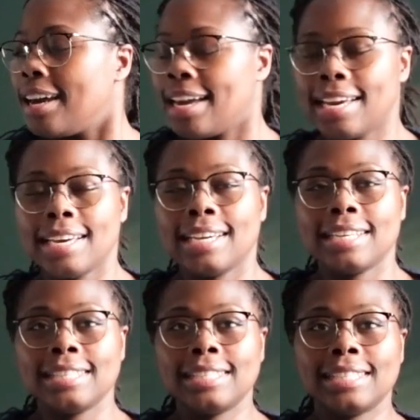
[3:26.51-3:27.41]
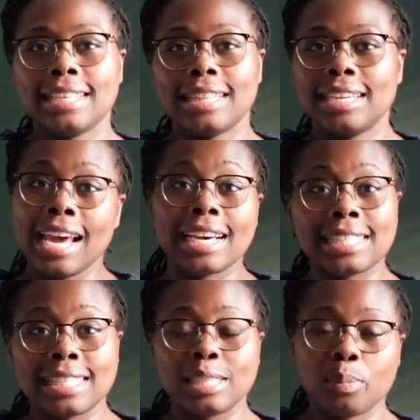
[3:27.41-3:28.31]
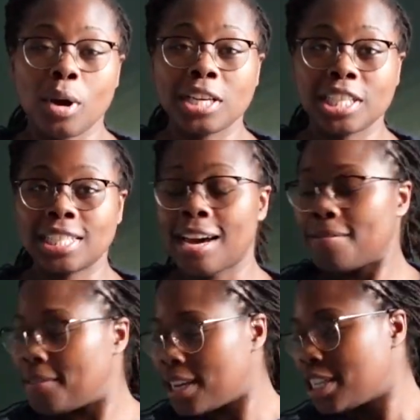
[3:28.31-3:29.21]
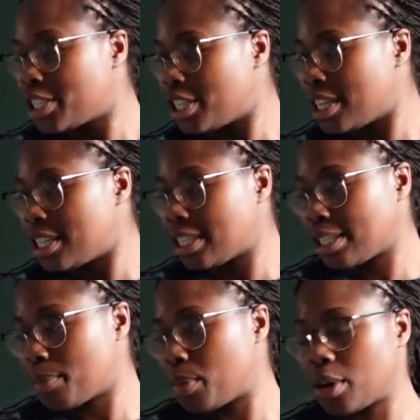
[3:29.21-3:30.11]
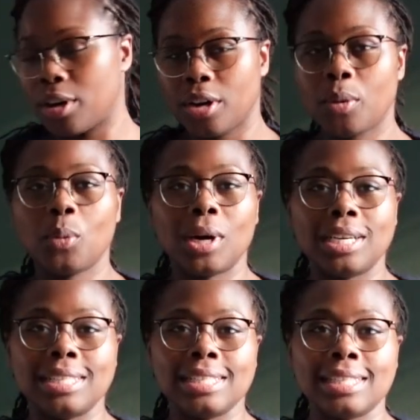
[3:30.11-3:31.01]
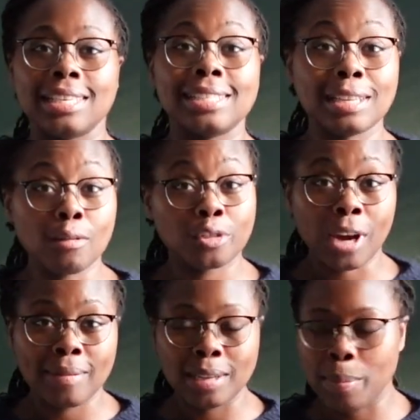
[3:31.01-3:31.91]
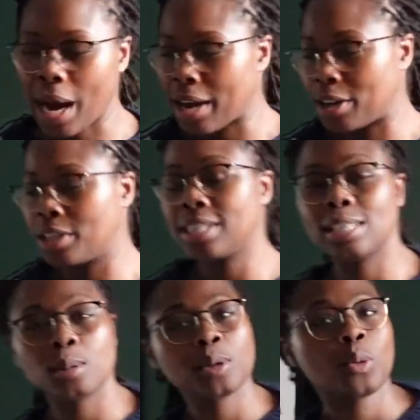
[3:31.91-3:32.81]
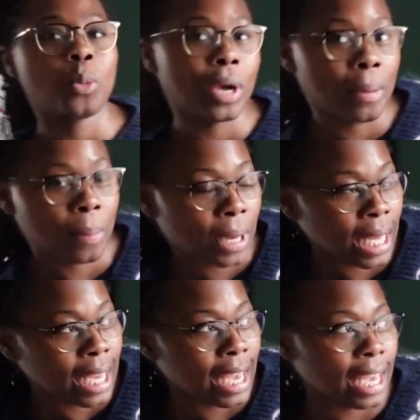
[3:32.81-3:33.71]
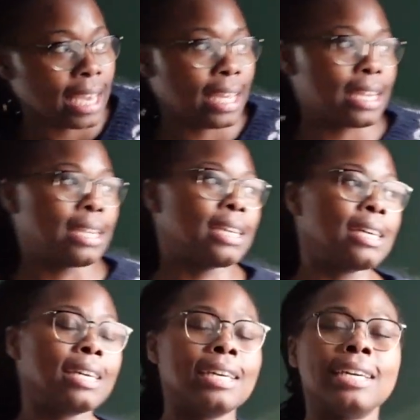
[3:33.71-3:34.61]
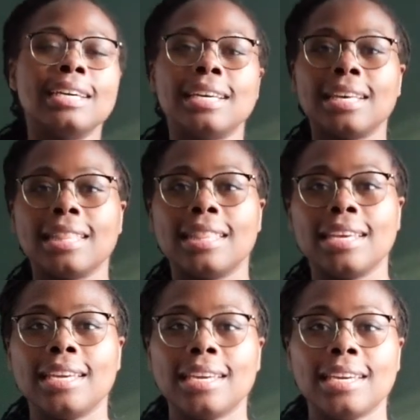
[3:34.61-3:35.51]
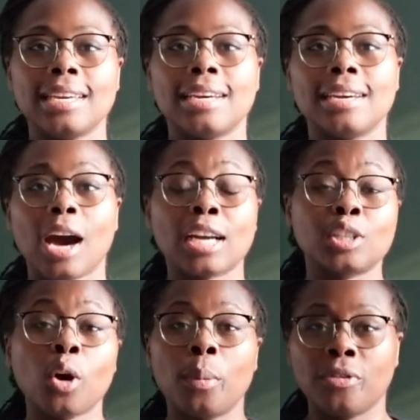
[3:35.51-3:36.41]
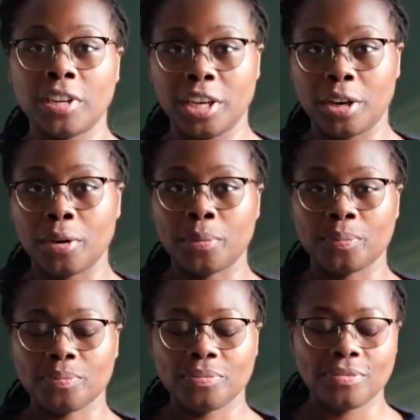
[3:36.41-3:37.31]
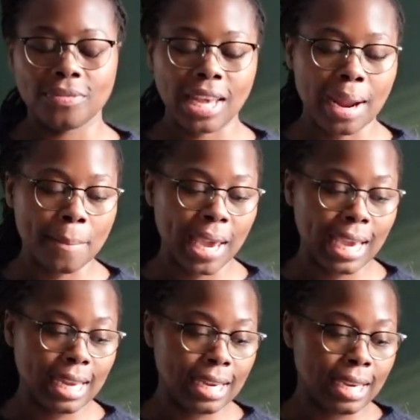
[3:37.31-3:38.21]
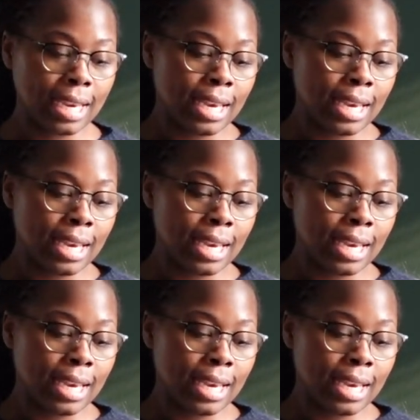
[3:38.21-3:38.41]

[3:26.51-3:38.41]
And the next project I finished in December was a self-drafted pattern. This was a whip in the October video that I made.